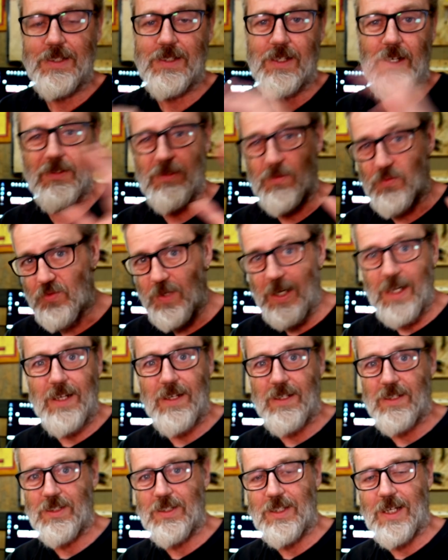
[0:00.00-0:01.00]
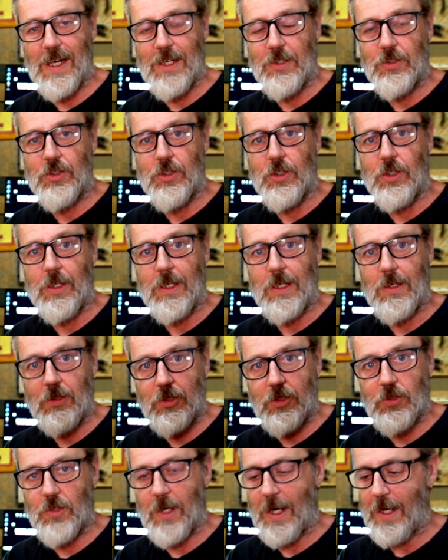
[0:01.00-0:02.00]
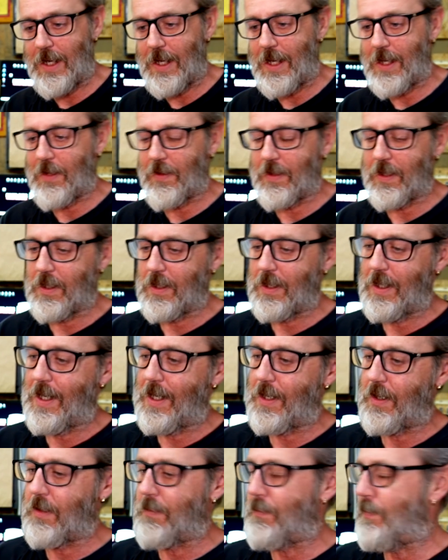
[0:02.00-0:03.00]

so it's ready to start shooting straight out of the